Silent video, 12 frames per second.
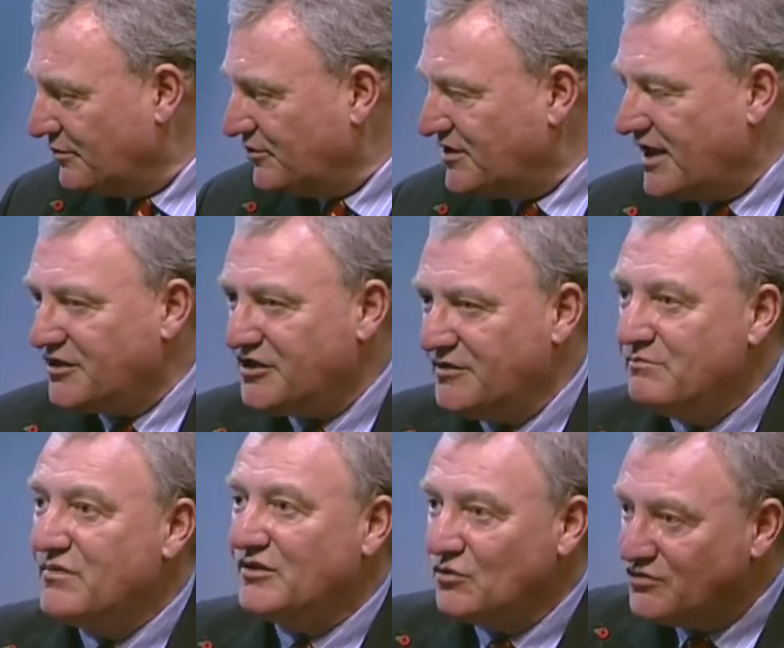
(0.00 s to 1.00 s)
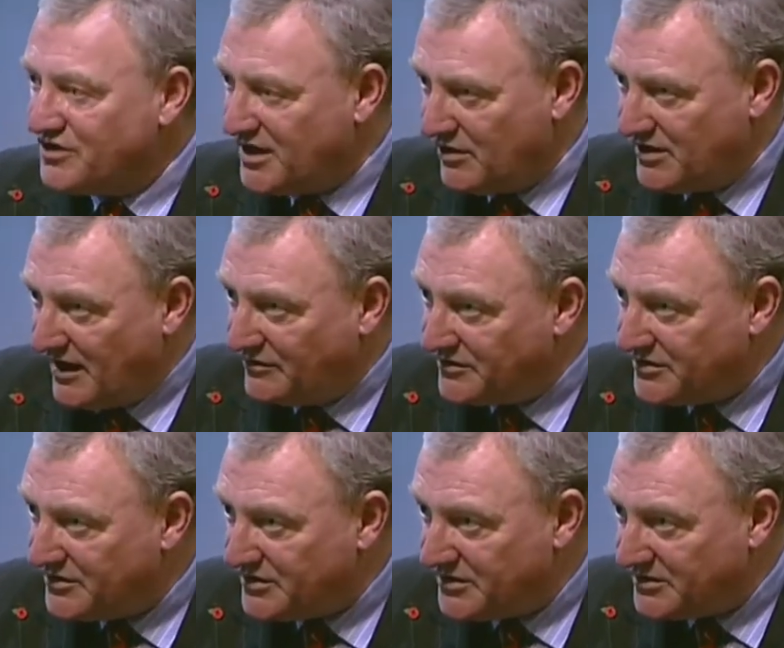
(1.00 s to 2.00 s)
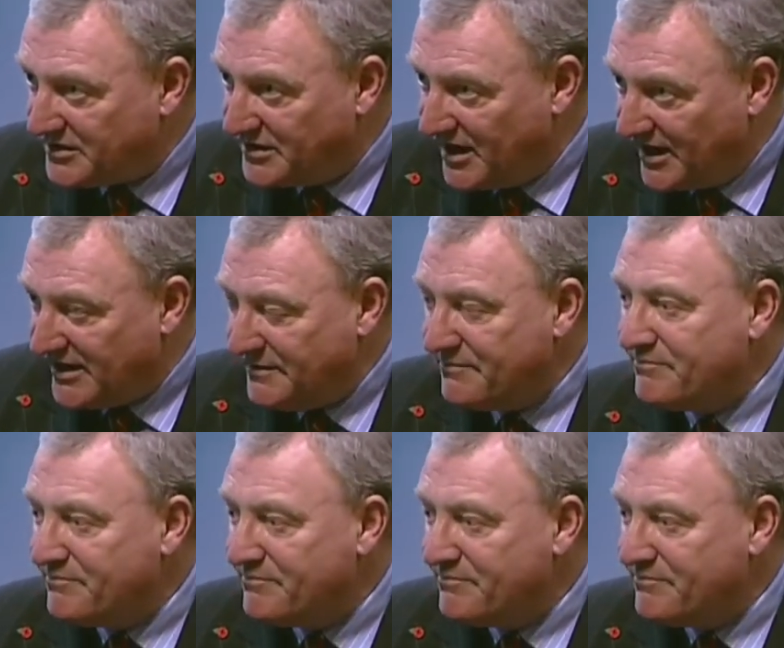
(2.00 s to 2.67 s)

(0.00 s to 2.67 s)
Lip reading: of protection, but also announced today,